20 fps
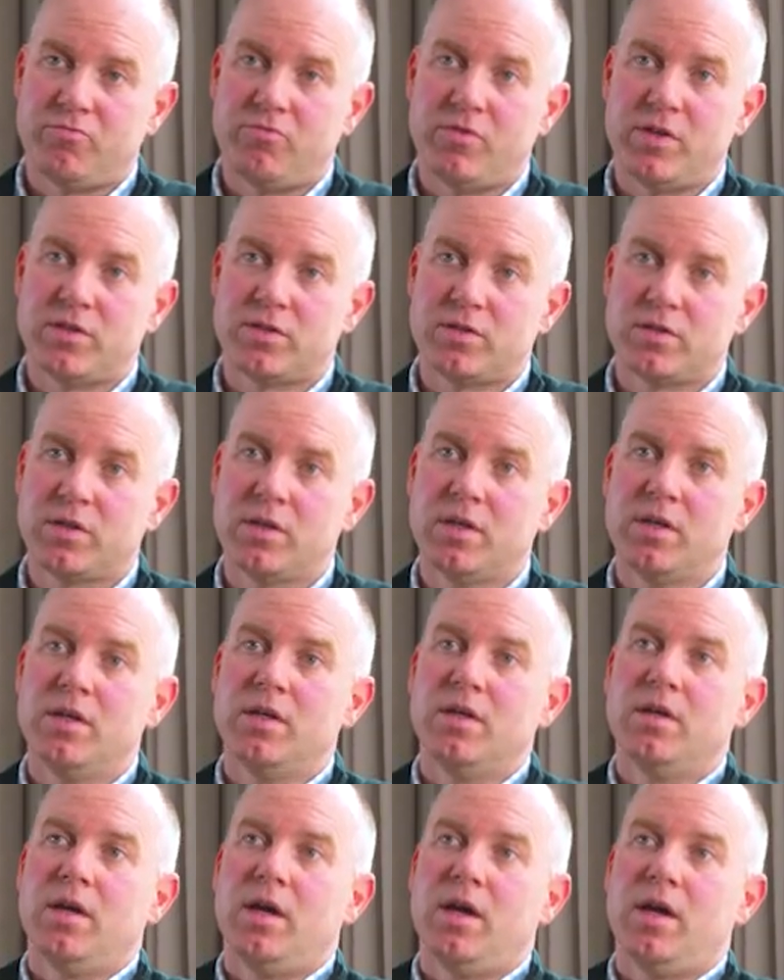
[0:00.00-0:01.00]
risk
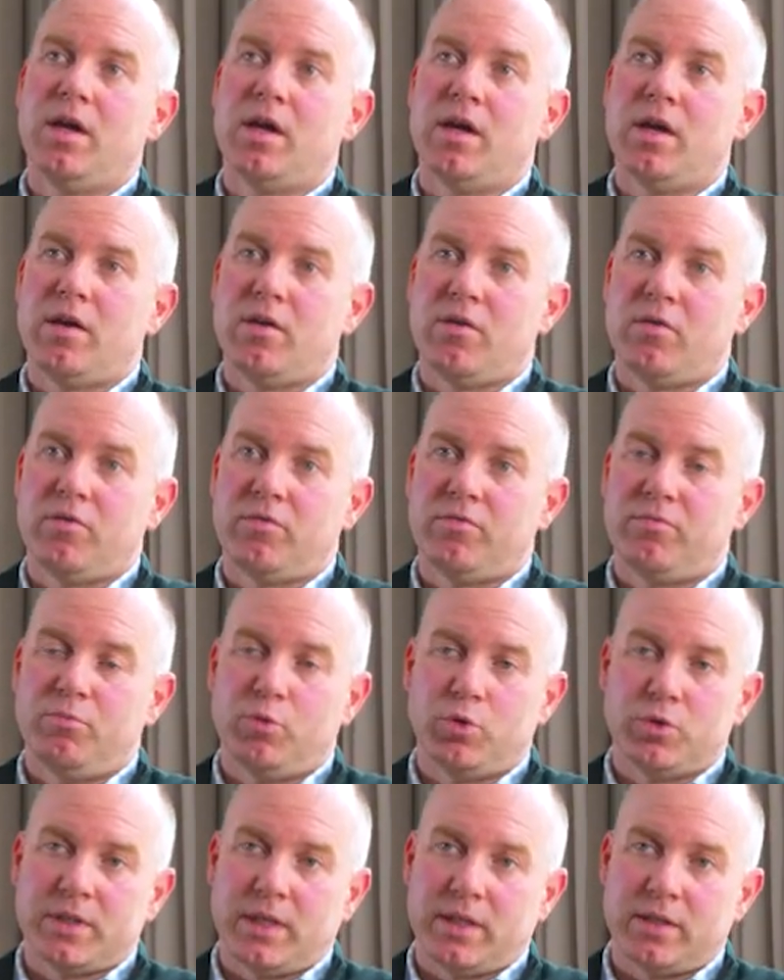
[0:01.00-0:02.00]
of
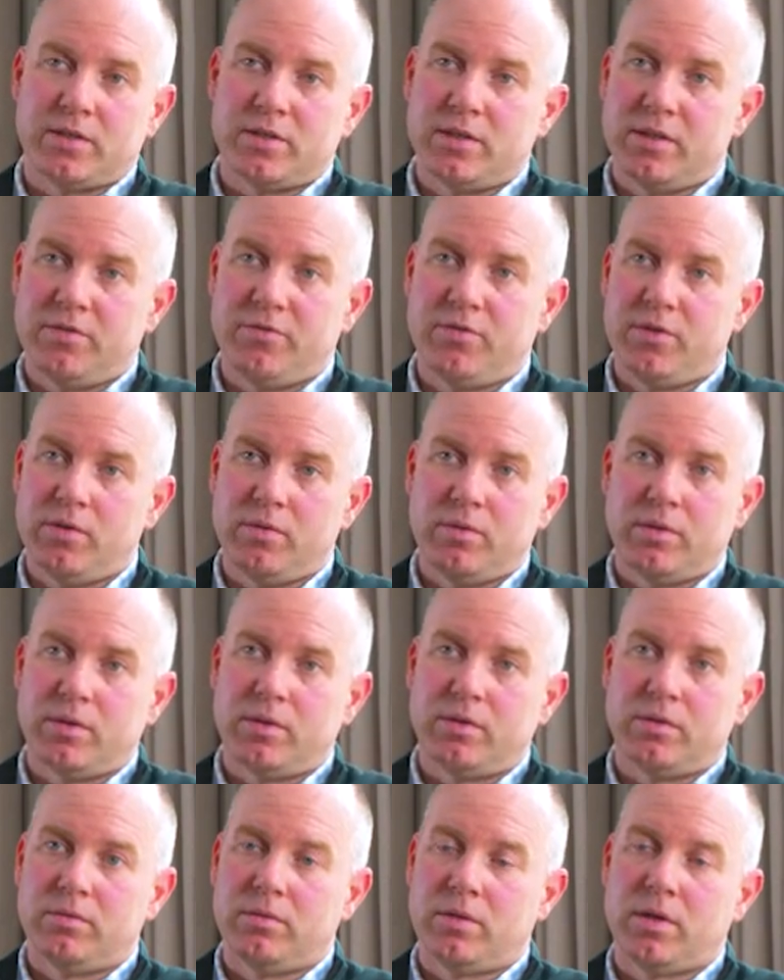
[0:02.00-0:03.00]
mortality if you
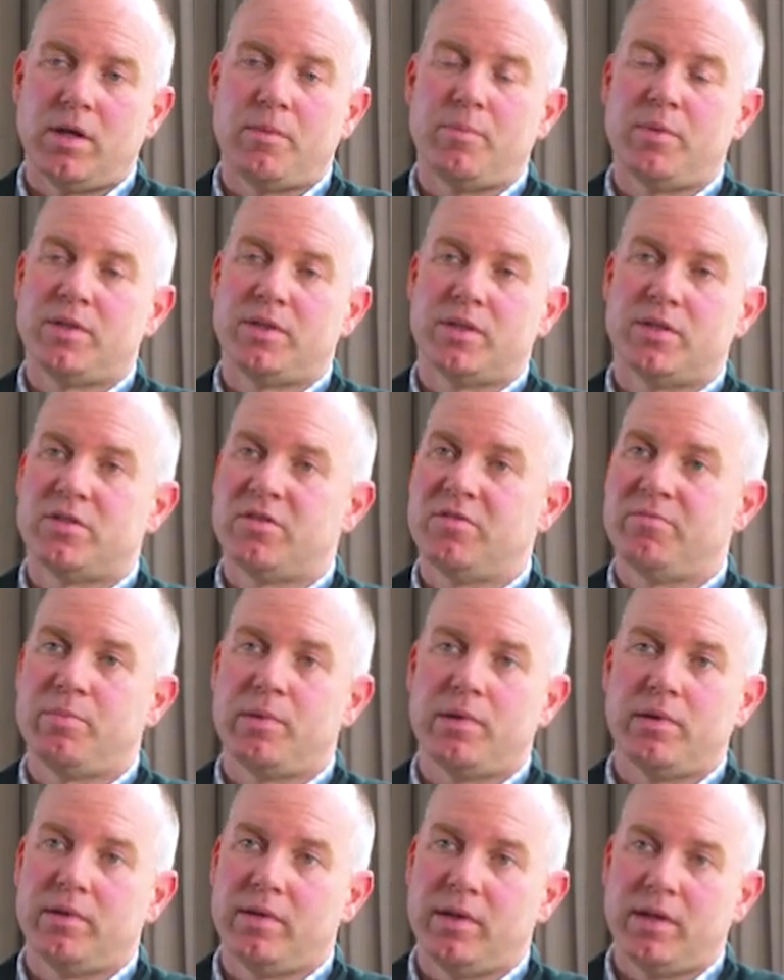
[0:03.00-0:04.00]
are hypotensive
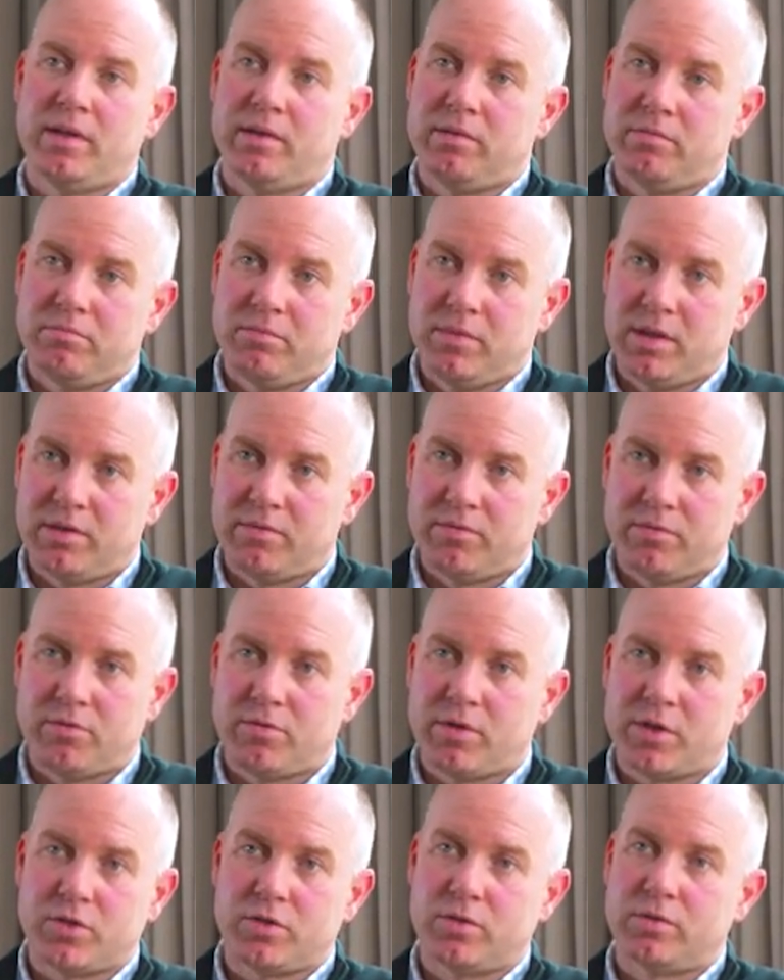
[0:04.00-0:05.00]
by a given
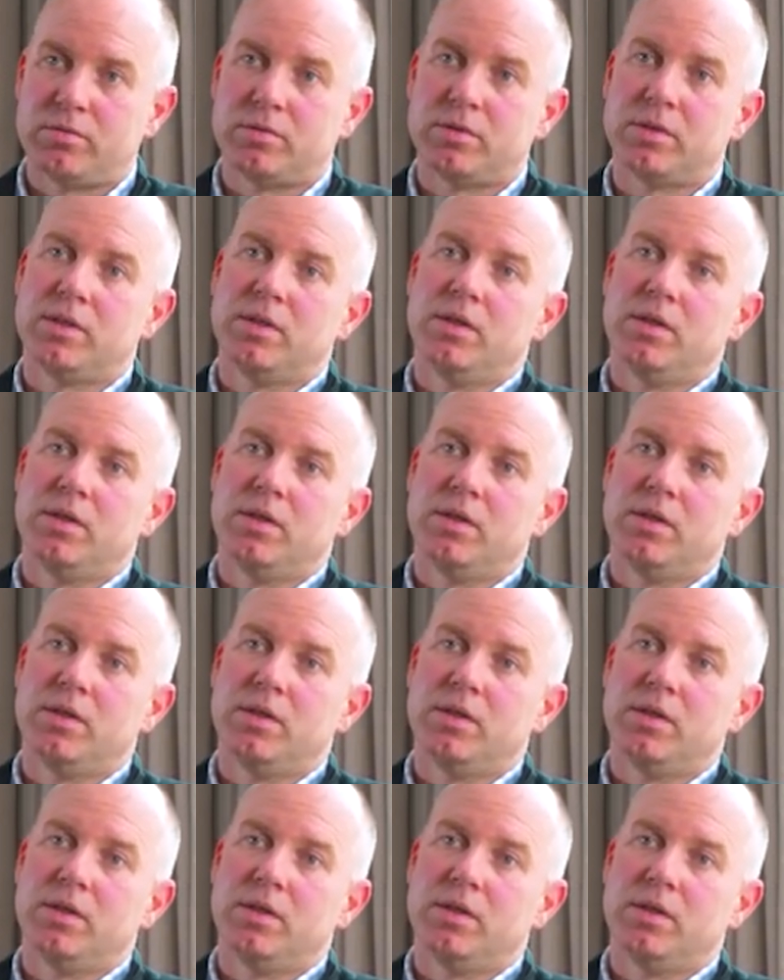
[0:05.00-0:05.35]
threshold.